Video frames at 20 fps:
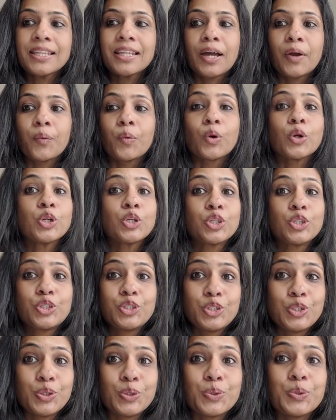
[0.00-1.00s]
want
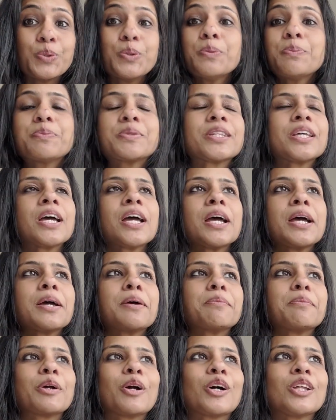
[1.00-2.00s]
tube,
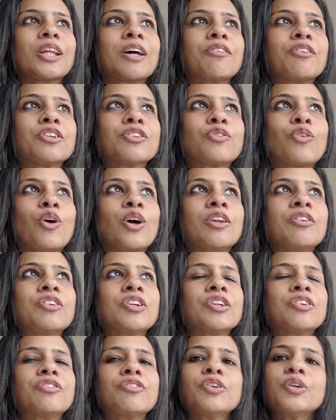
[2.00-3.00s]
because I was
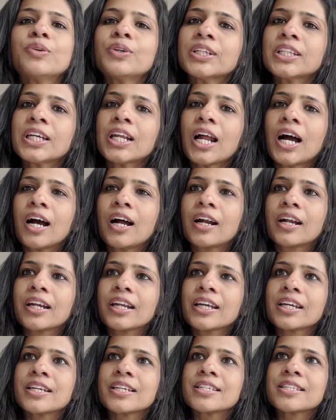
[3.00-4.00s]
following few other
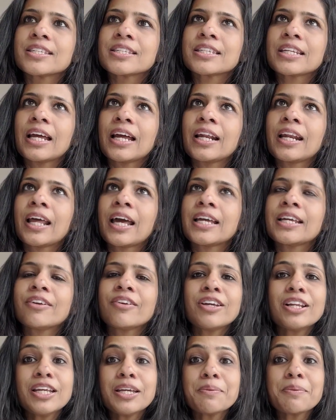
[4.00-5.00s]
artists, and I
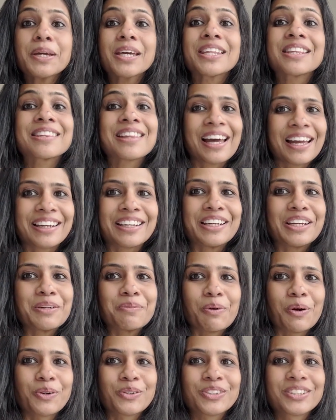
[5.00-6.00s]
really am excited
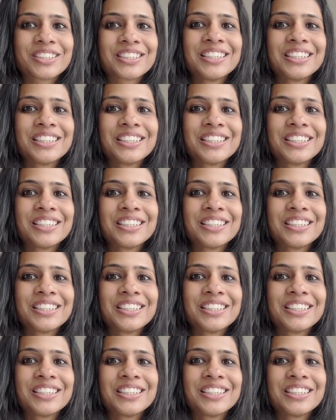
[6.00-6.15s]
about